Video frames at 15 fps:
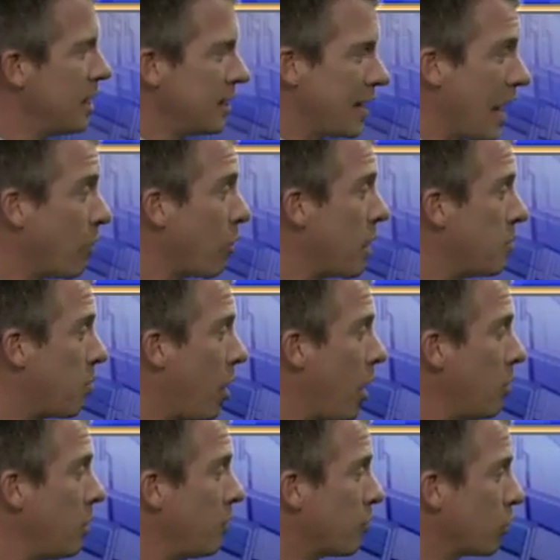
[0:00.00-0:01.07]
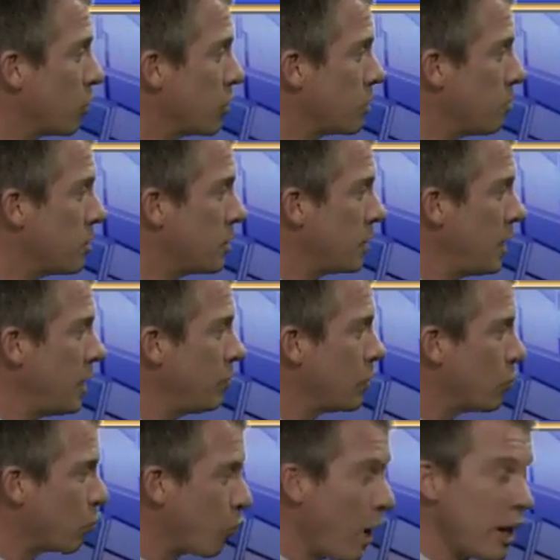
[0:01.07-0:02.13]
Downright balmy for Christmas Eve
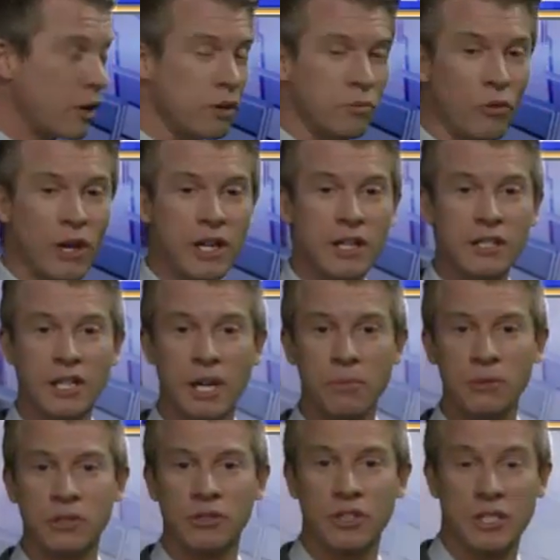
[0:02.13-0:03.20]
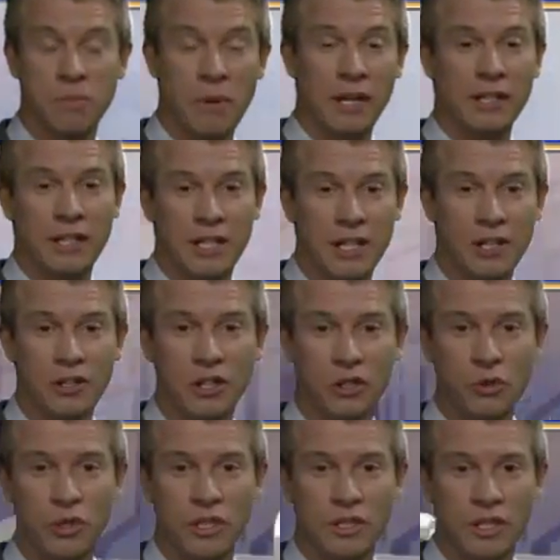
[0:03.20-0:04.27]
with record-breaking temperatures expected here in the
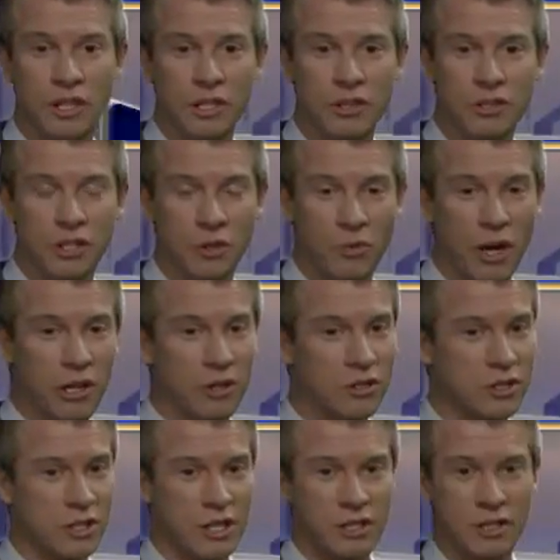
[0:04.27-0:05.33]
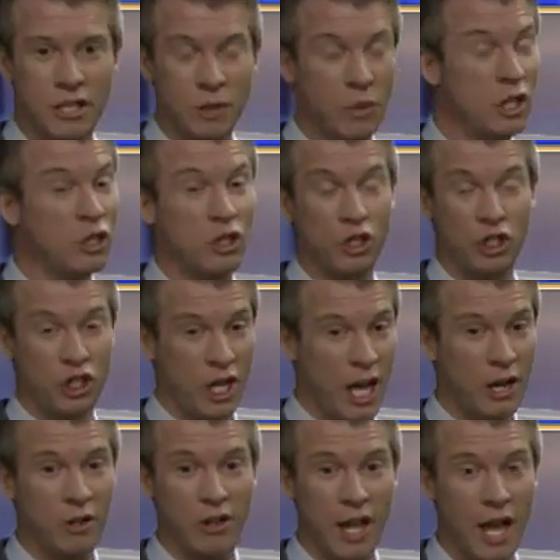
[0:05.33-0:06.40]
Twin Tiers. The record 60, we should
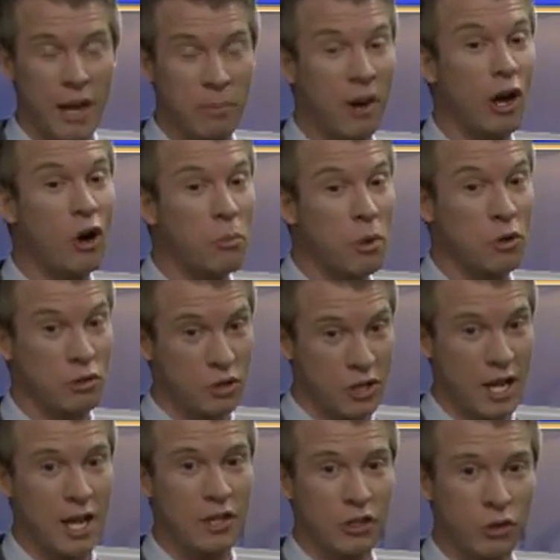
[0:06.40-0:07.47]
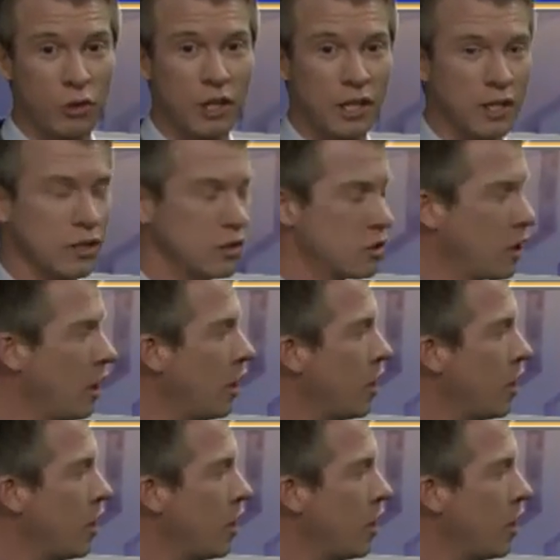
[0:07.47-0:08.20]
shatter that by almost 10 degrees.